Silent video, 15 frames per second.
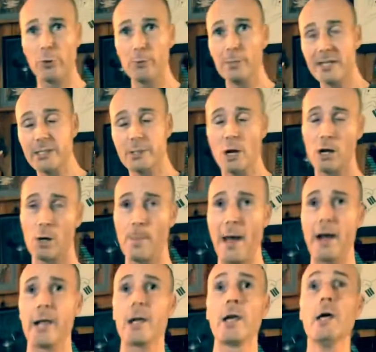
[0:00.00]
group. Let's talk
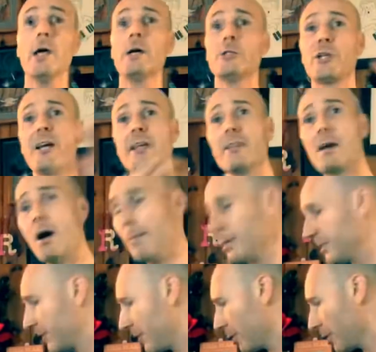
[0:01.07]
about it. Check in the
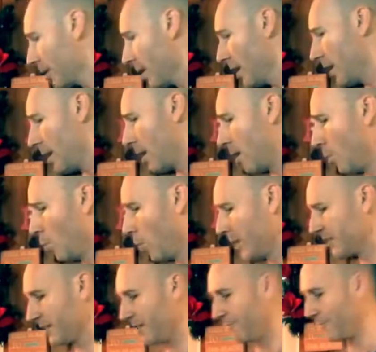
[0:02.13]
comments here.
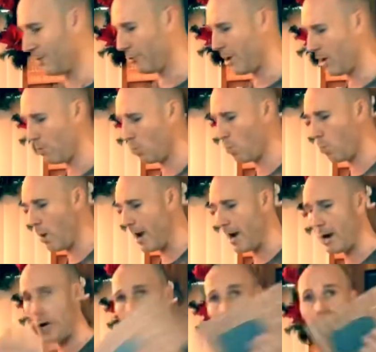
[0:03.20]
Once I figure out
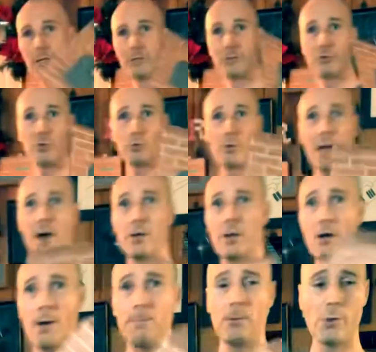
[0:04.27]
how
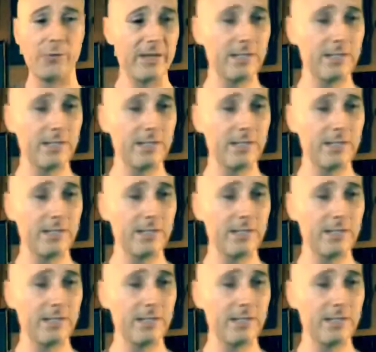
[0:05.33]
to upload